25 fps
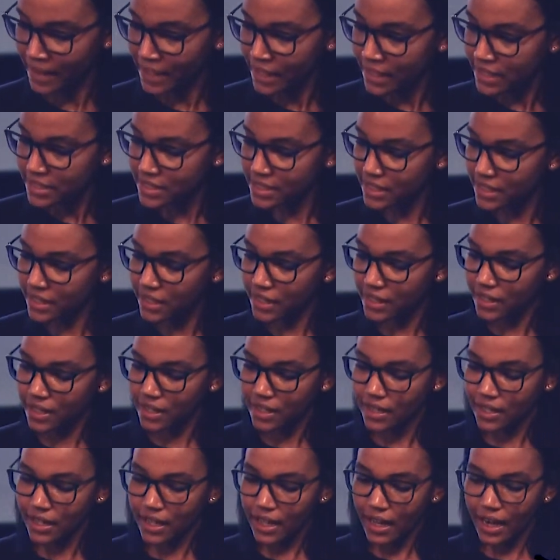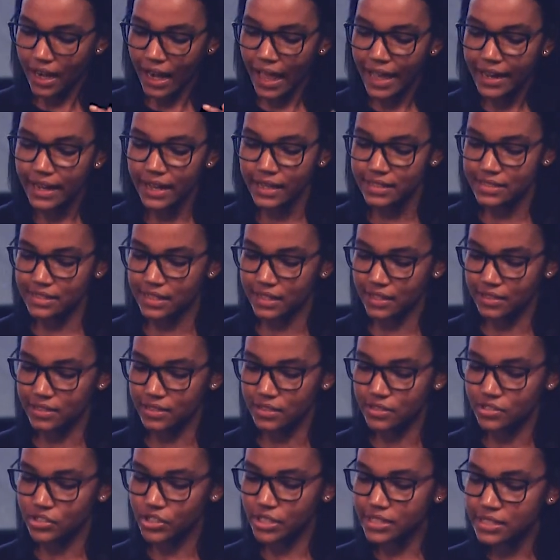See, like I said,
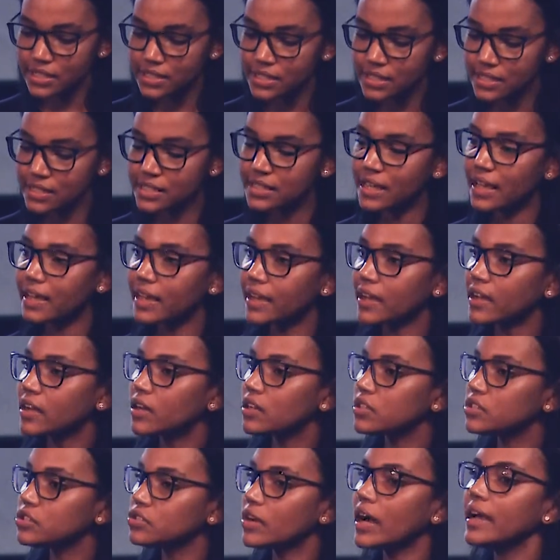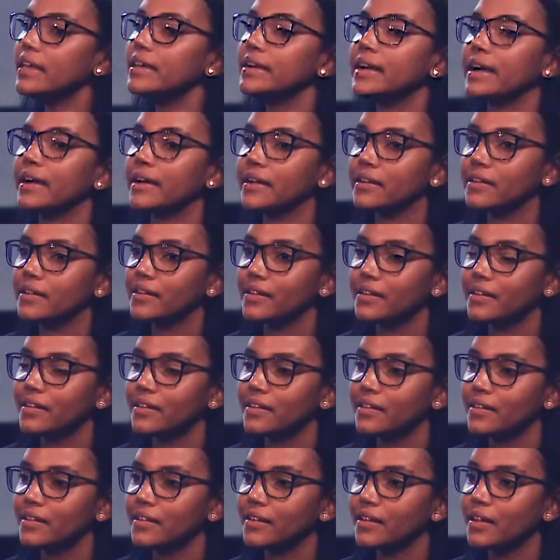Jesus is saying, try again,
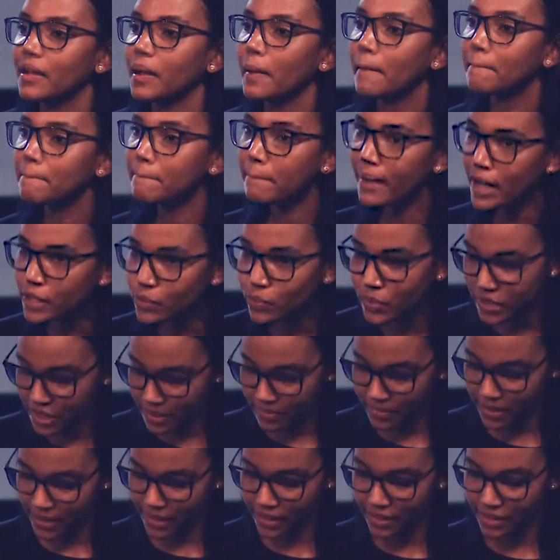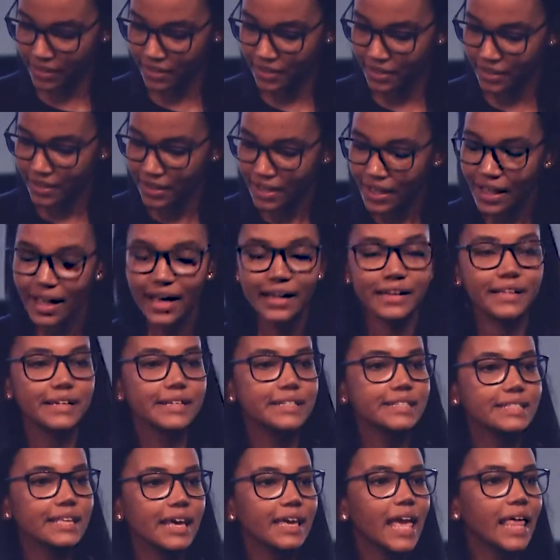but with me. And he's
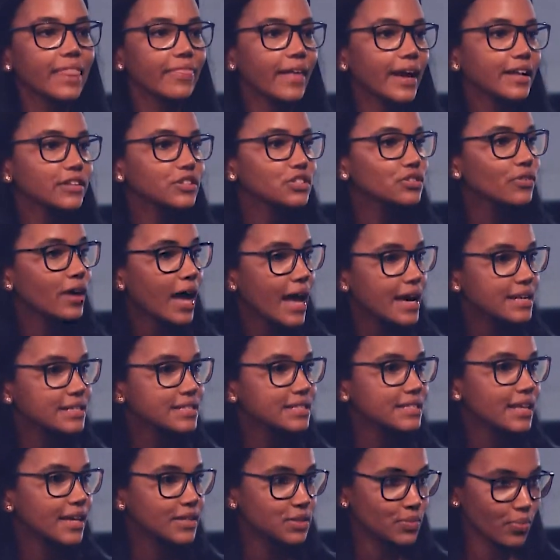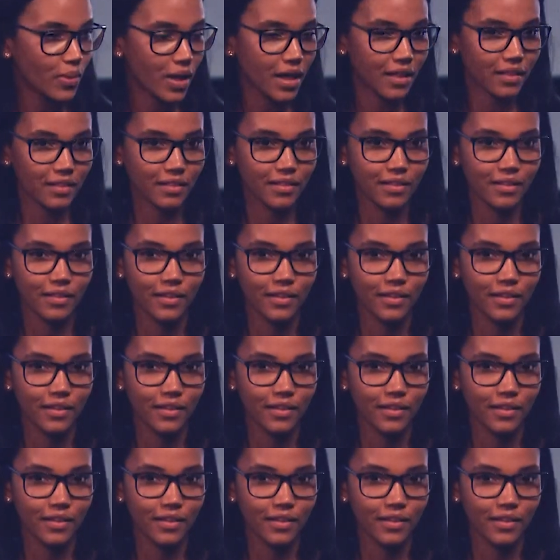saying that to us as well.